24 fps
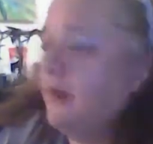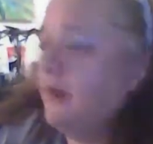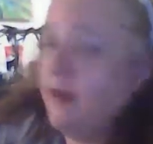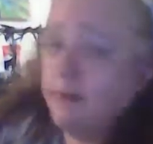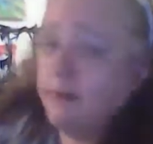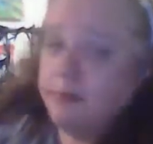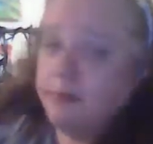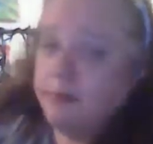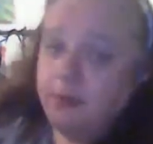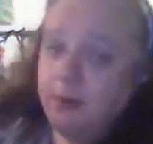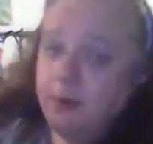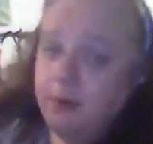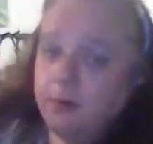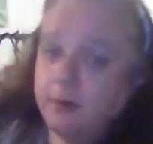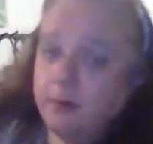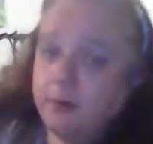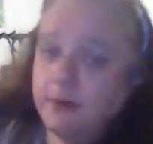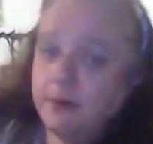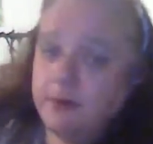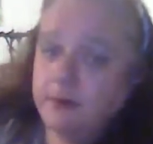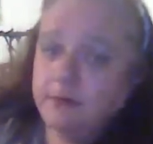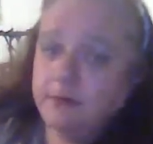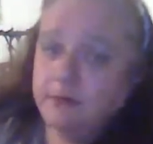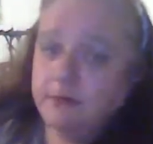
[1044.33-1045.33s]
and I'm
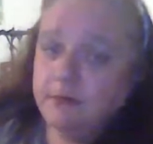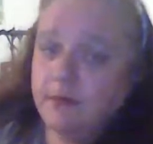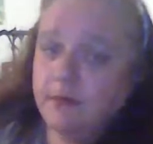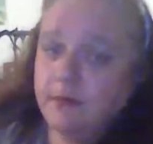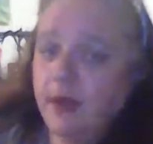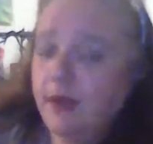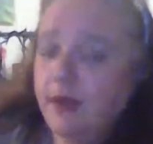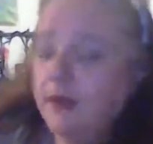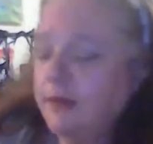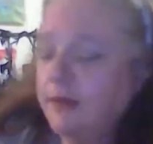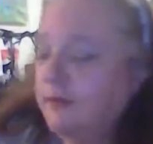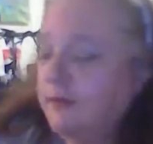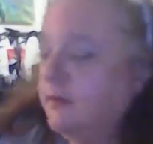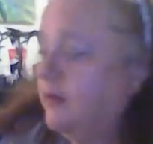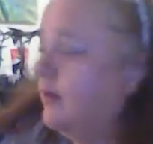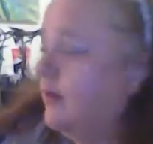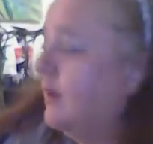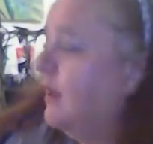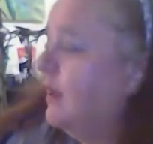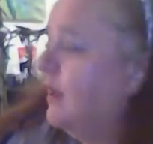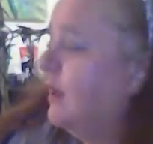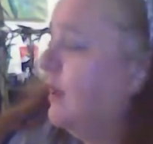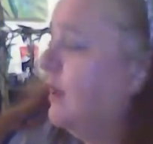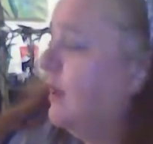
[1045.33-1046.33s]
smoking. I
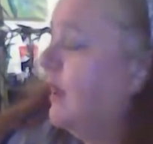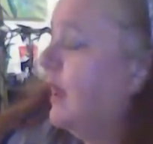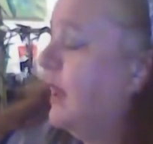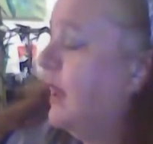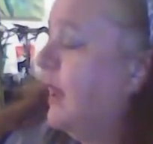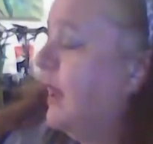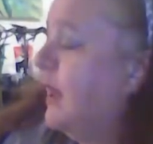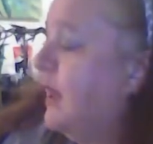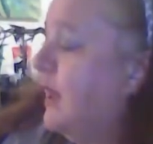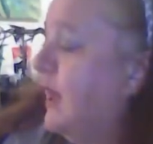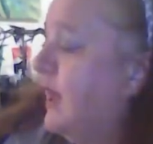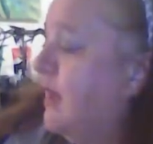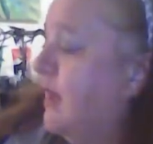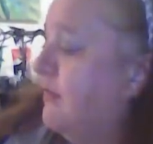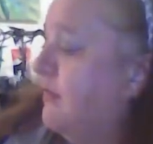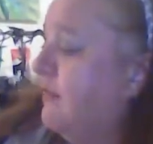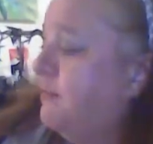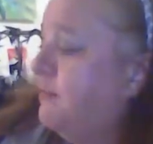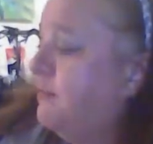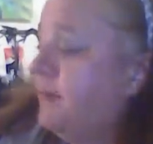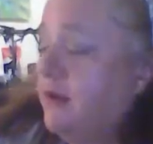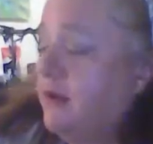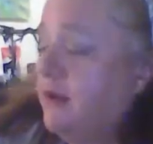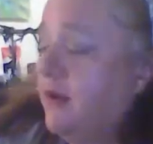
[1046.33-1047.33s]
I
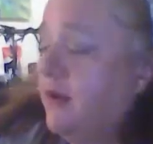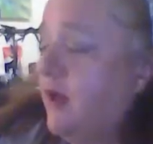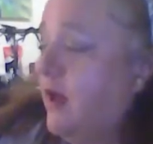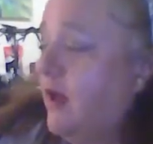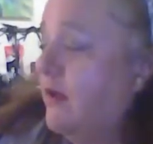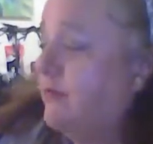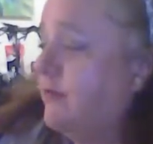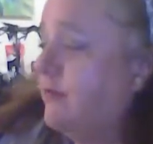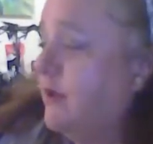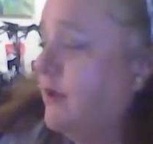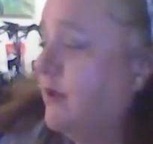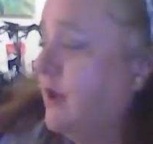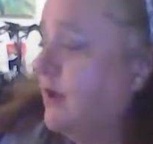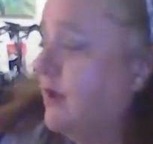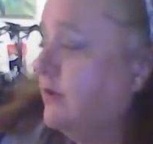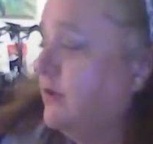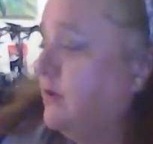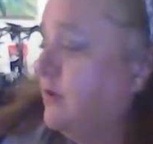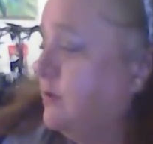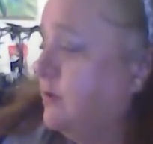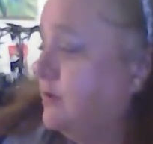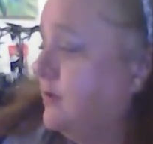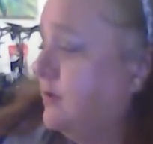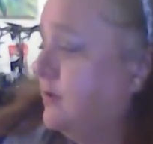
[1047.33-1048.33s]
have been off and
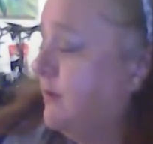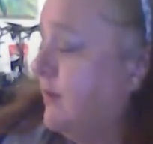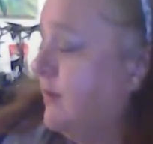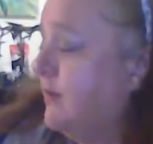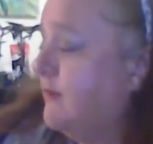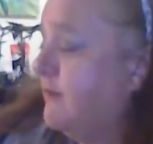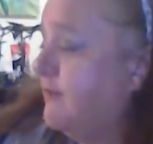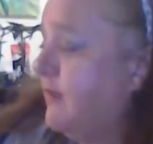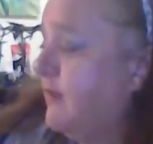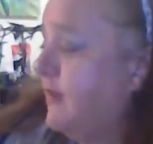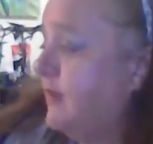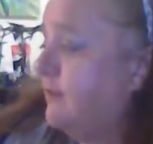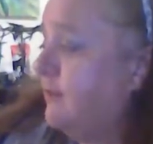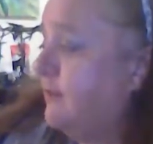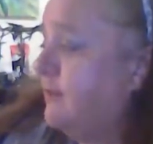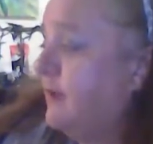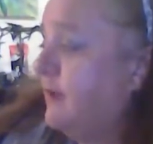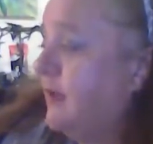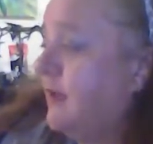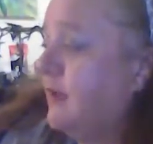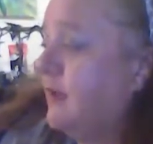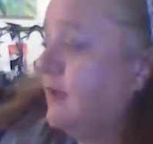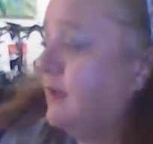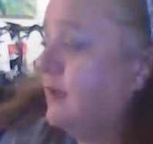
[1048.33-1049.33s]
on using my vape,
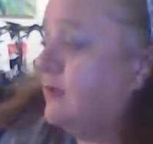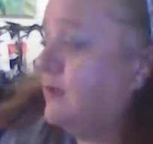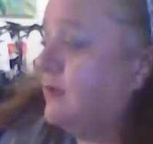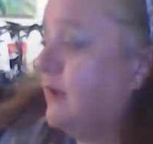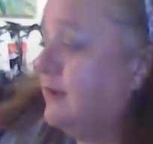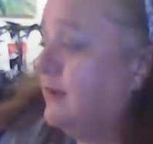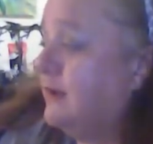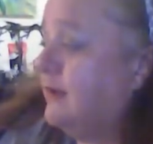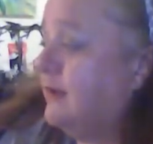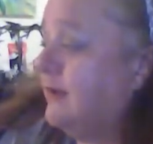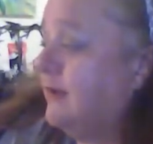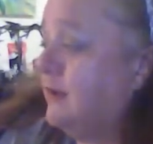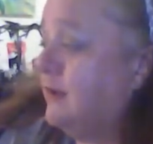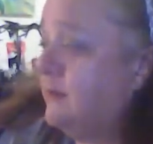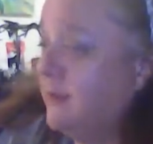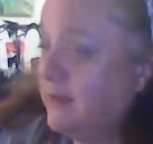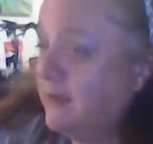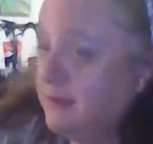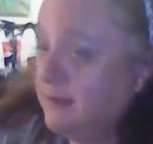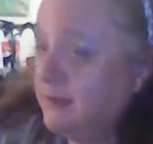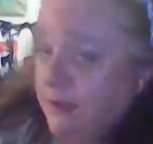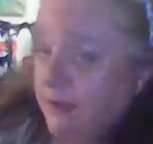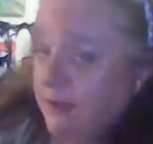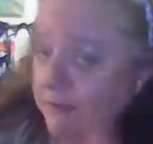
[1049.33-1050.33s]
trying to
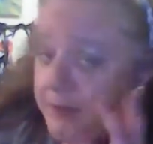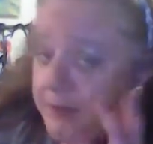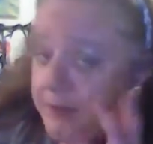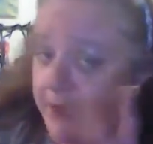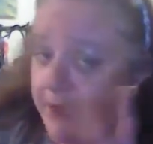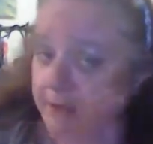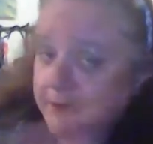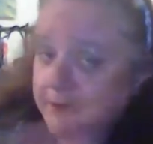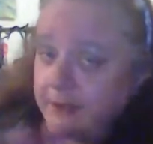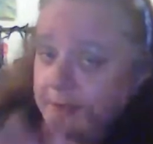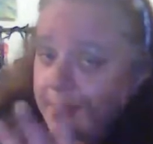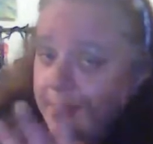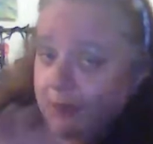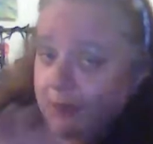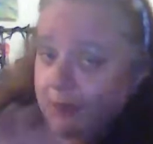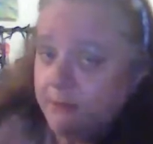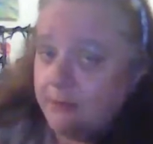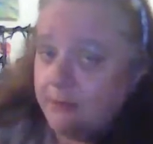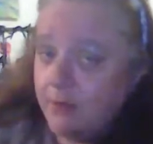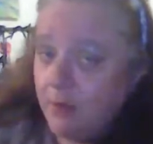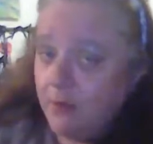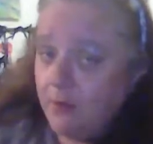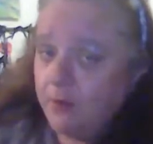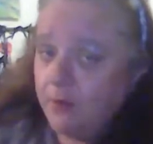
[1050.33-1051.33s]
get myself back in
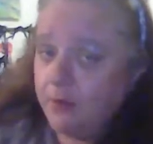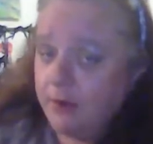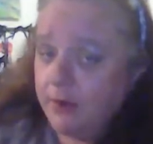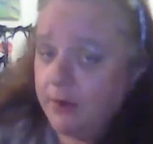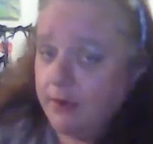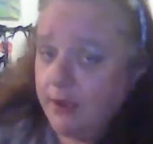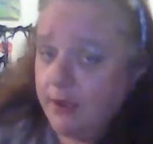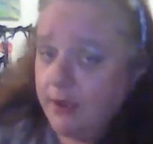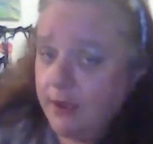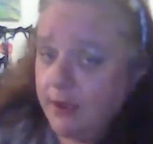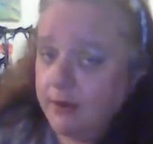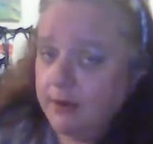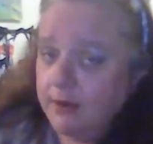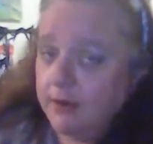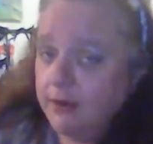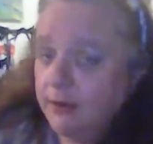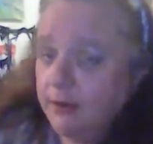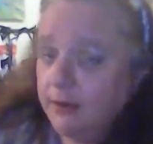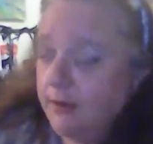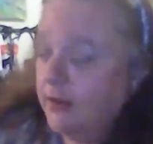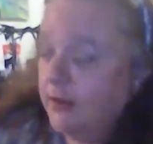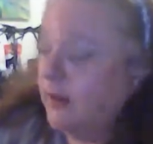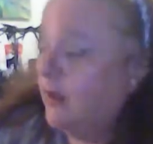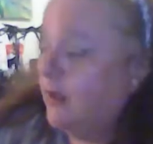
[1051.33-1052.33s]
that mode
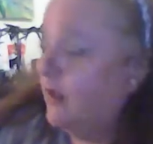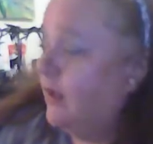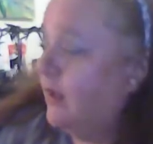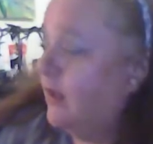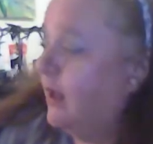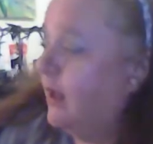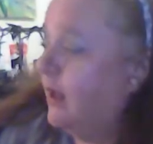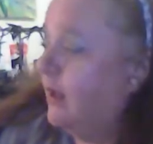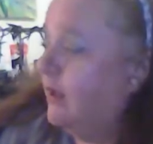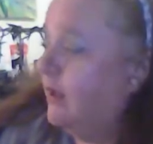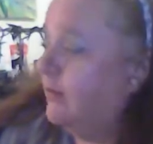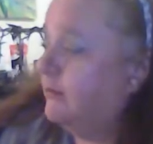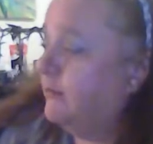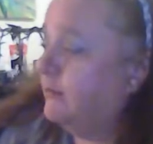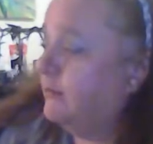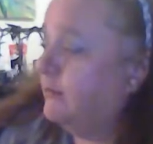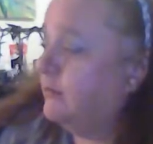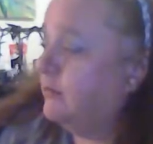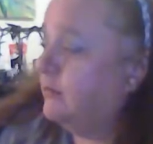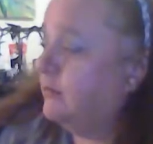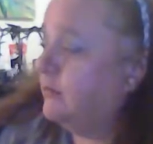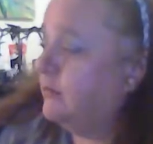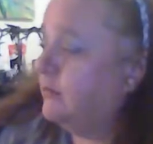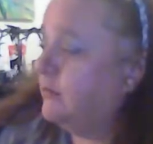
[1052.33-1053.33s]
again.
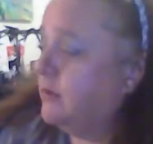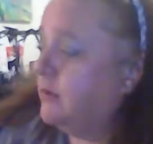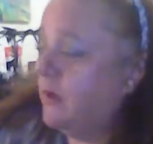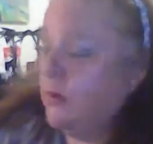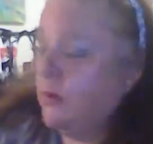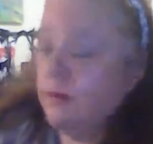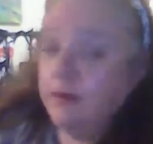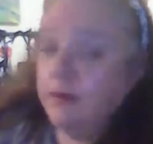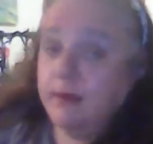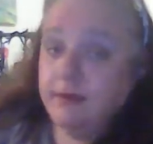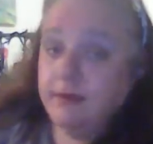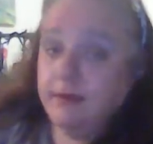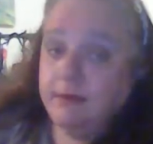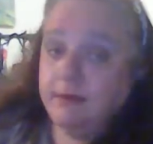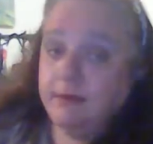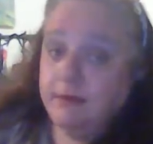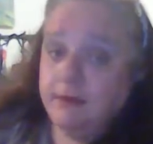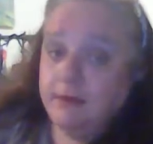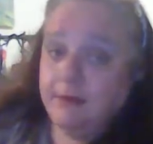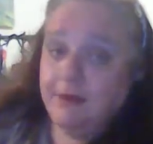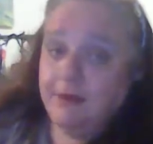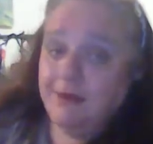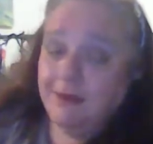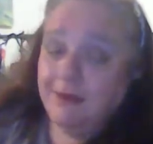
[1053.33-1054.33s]
So it
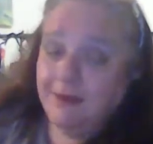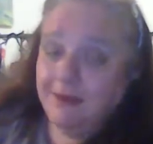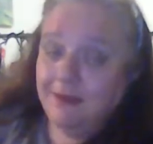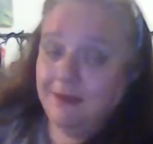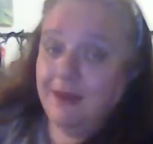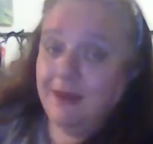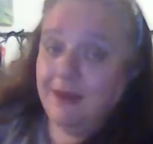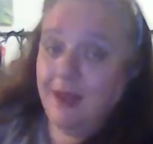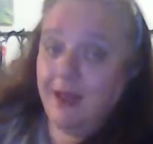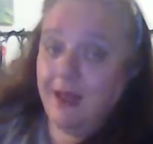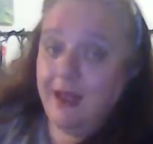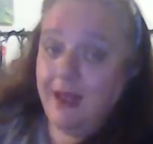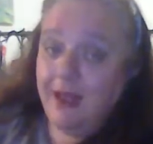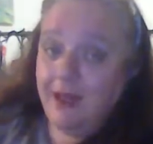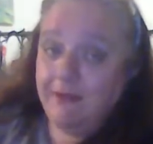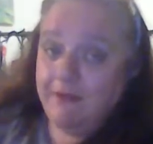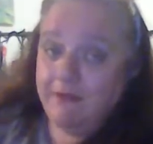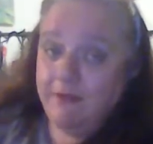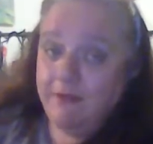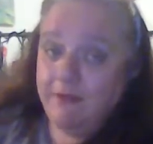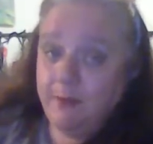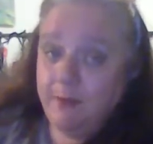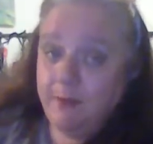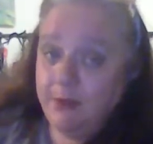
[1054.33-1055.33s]
I
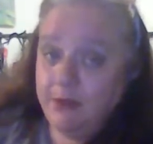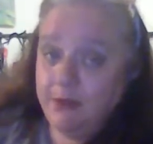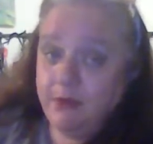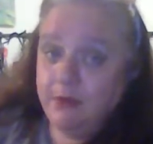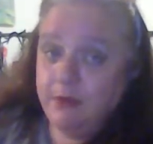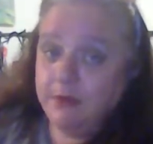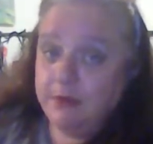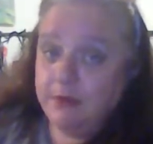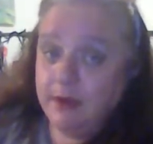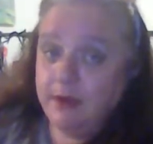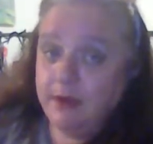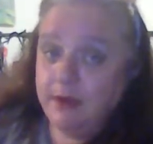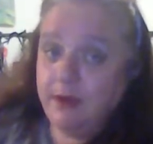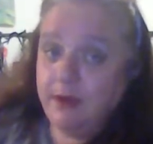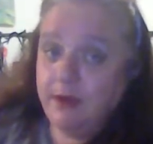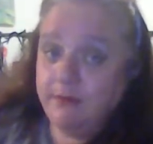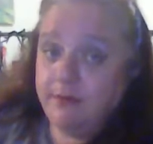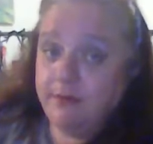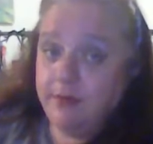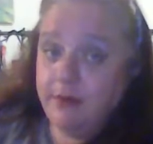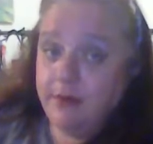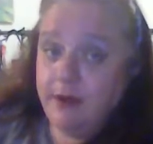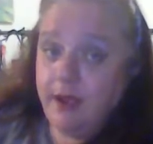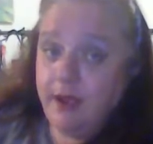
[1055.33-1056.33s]
have been using it
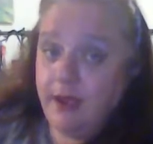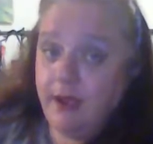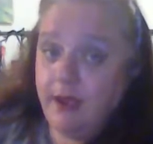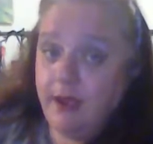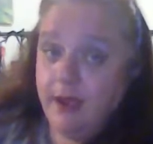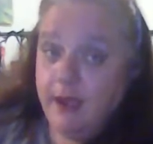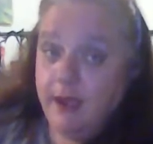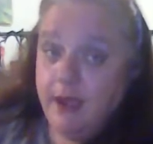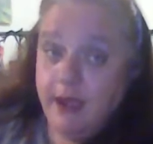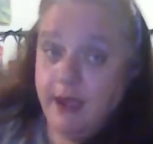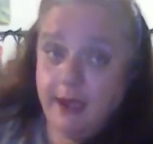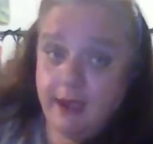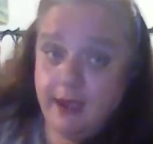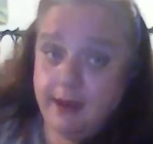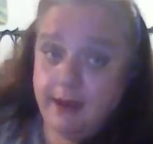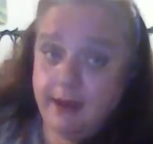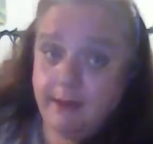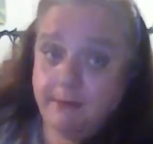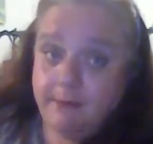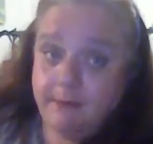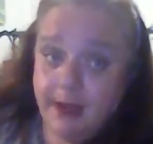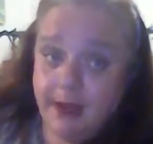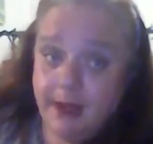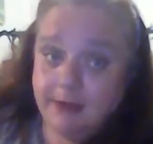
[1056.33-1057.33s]
every day, and
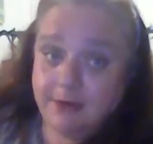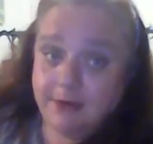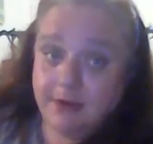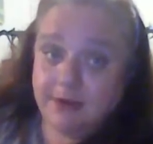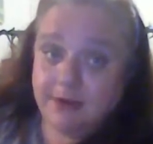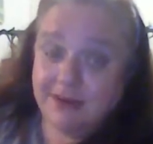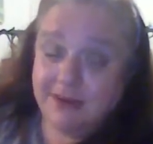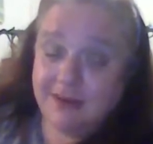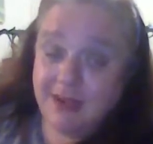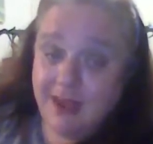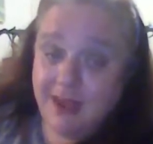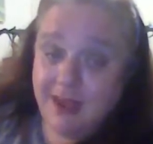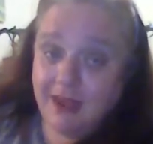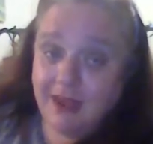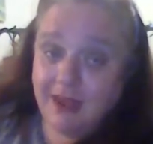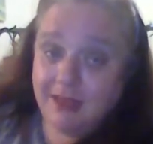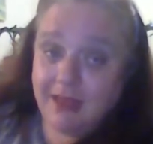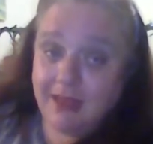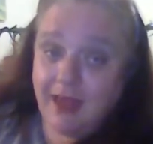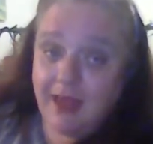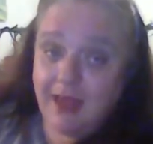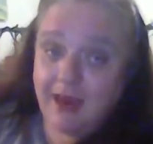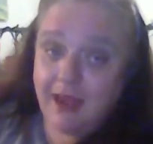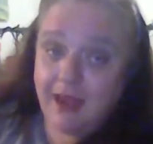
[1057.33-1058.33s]
I'm not just saying
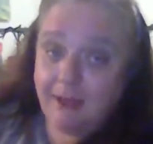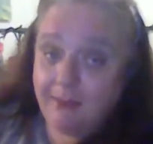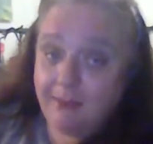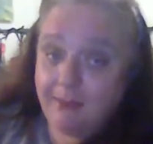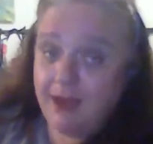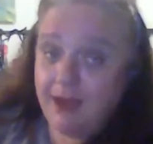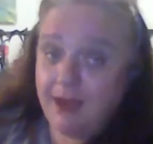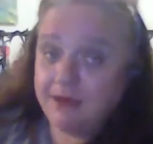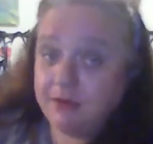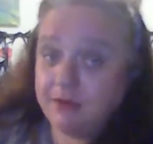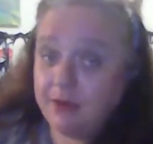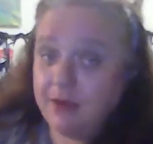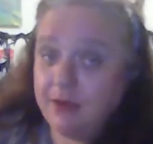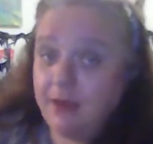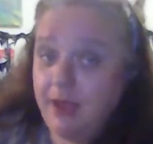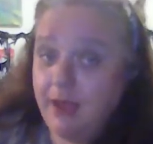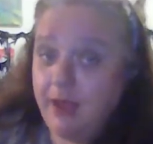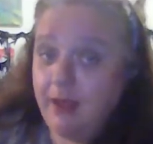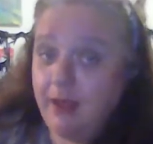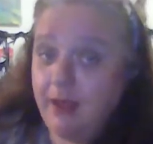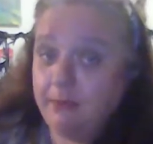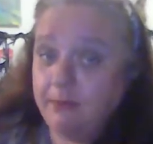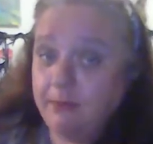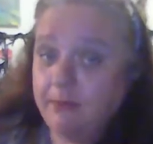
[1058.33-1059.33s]
that, I'm actually
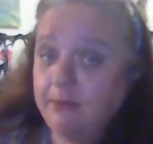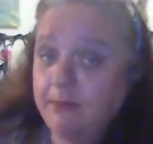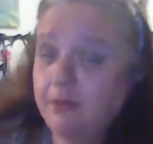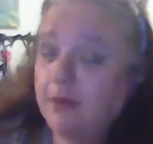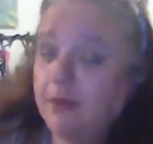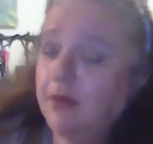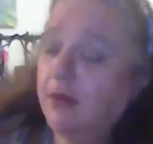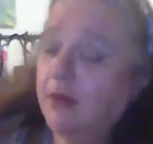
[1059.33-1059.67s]
am.